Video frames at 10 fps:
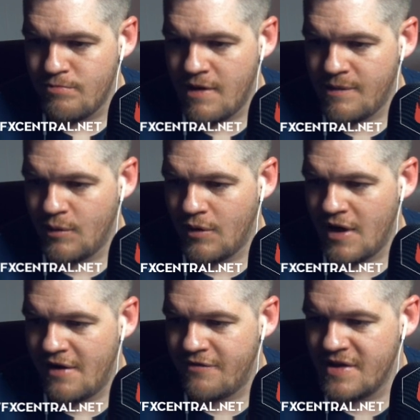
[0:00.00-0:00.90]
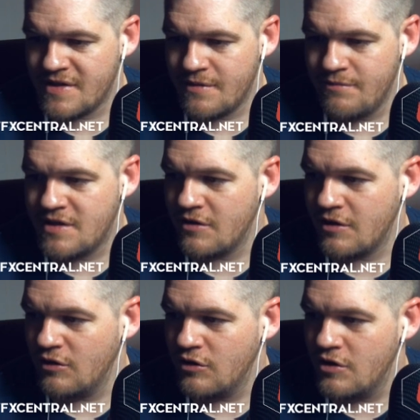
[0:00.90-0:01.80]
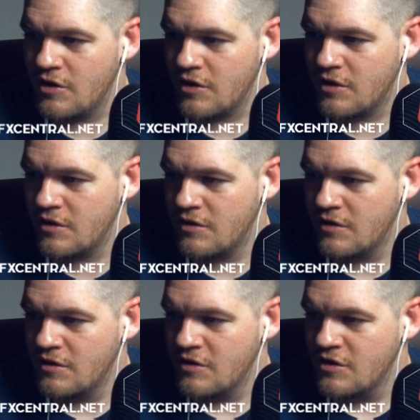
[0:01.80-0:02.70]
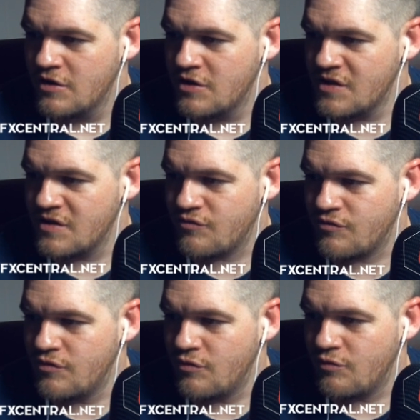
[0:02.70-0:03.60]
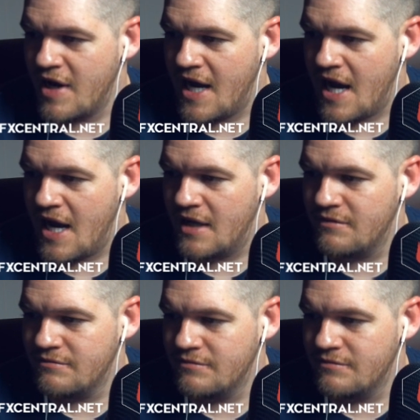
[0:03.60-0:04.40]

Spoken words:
Maybe we'll have this material look just red hot.